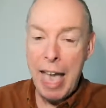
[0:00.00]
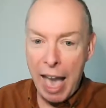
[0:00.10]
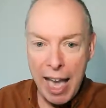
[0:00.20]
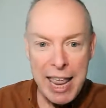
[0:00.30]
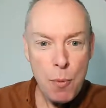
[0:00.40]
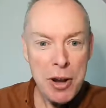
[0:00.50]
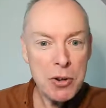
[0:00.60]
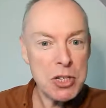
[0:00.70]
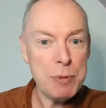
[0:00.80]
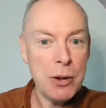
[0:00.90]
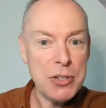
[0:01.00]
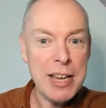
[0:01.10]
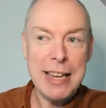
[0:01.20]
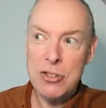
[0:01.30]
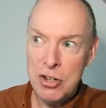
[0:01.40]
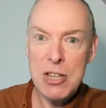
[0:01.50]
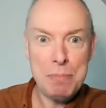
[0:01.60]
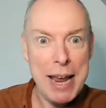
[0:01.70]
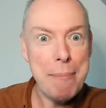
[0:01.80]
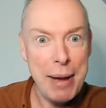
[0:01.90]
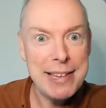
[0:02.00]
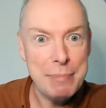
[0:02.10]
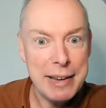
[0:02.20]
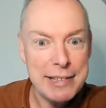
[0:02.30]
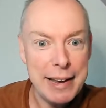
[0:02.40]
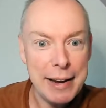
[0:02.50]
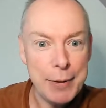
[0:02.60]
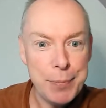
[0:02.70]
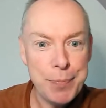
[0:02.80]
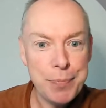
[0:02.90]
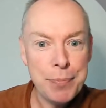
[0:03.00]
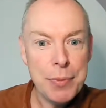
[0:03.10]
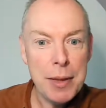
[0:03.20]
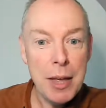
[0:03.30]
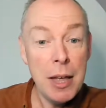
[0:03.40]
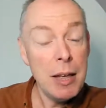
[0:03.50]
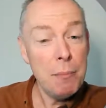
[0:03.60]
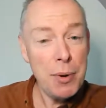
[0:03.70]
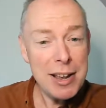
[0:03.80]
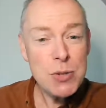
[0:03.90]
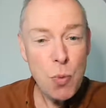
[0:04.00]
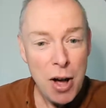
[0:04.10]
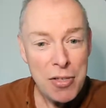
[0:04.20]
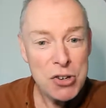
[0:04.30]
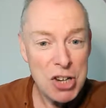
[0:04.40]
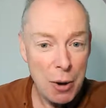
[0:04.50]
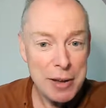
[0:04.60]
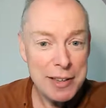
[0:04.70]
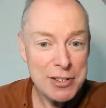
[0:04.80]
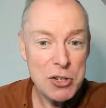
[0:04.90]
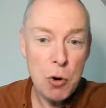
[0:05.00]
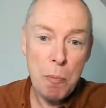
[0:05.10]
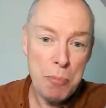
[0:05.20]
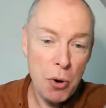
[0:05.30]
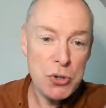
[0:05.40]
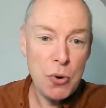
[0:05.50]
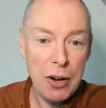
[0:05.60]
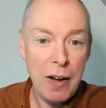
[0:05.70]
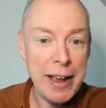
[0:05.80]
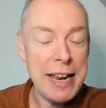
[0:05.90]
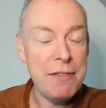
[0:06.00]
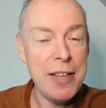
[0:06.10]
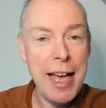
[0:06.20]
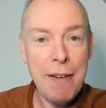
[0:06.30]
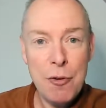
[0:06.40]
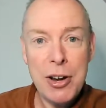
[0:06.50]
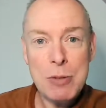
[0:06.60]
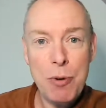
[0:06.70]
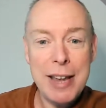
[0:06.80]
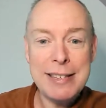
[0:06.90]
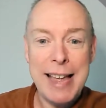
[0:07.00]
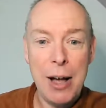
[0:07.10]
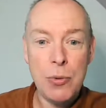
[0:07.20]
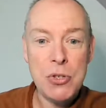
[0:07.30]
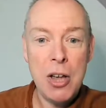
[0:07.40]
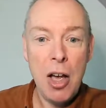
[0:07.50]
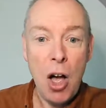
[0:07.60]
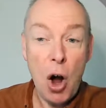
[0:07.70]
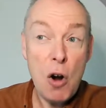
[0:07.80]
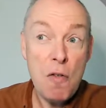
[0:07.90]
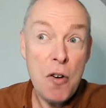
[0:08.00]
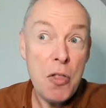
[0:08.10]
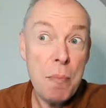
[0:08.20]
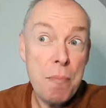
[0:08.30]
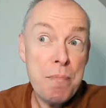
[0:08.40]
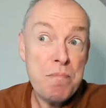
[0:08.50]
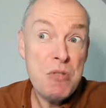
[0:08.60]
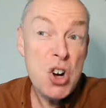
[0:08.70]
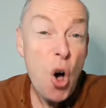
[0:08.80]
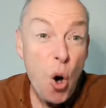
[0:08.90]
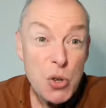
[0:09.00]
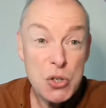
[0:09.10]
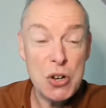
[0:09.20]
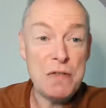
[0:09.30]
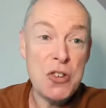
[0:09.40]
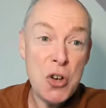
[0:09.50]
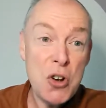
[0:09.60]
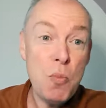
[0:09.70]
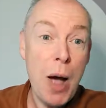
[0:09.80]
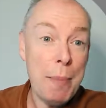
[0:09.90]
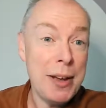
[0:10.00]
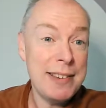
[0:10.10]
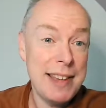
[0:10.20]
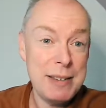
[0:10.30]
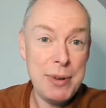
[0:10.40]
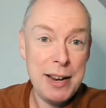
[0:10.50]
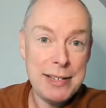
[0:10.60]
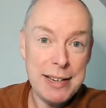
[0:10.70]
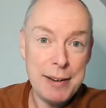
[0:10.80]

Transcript: Anyone who disputes it is just being pessimistic. But it's worth showing this to your boss or client if they ever express doubts over the cost of good web accessibility.